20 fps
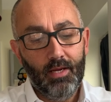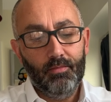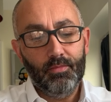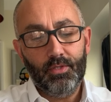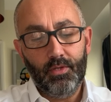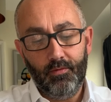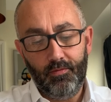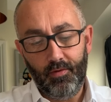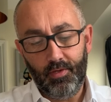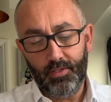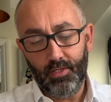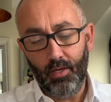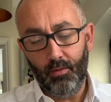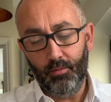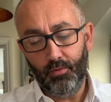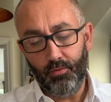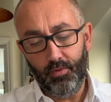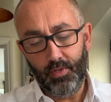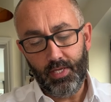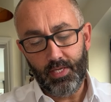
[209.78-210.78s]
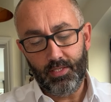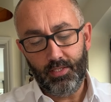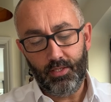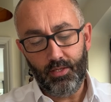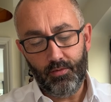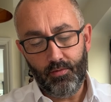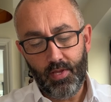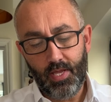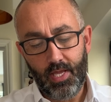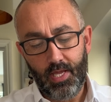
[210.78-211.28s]
So for example, these
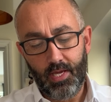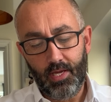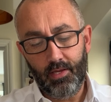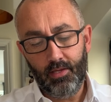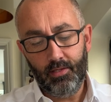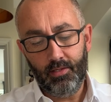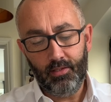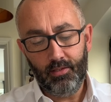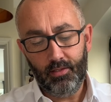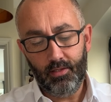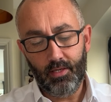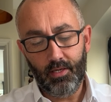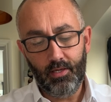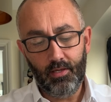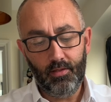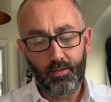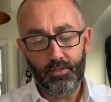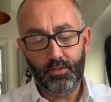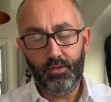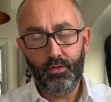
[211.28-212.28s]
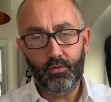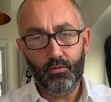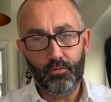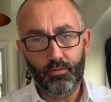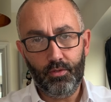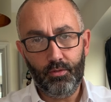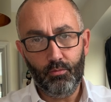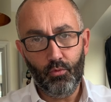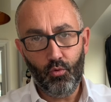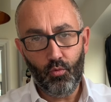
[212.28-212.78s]
2 here, there's 2
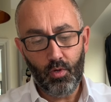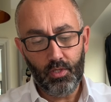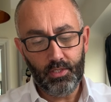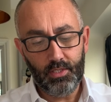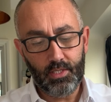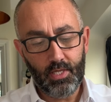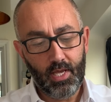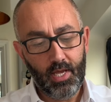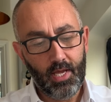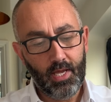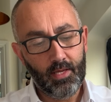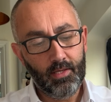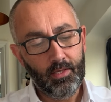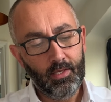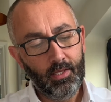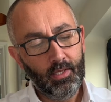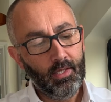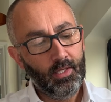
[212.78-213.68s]
small ones there.